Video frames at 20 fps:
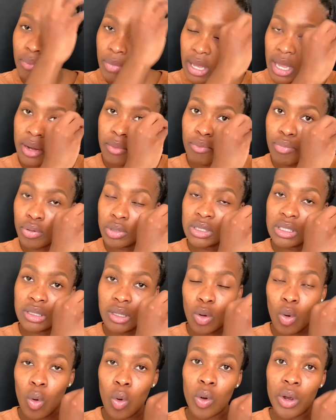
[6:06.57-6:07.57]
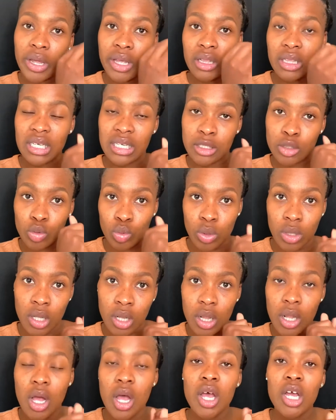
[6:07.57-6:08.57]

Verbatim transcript: and put the oil as well